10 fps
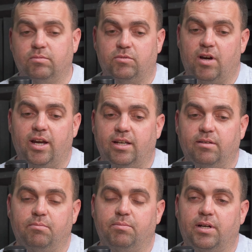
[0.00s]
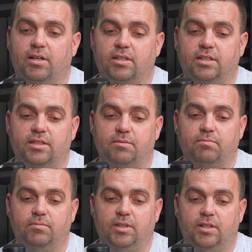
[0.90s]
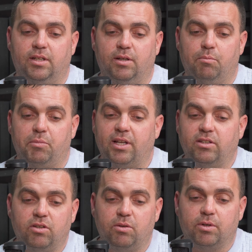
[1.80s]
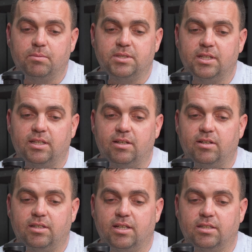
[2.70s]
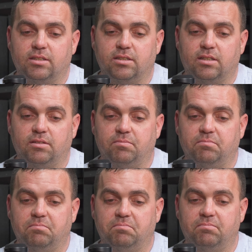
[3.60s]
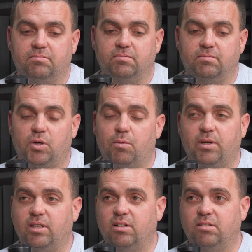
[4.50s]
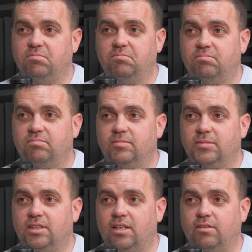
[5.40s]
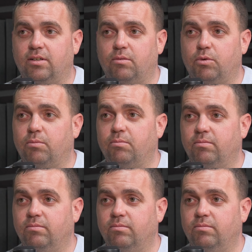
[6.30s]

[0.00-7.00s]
great, but then do you want them sitting there at a desk? So probably not. So I want them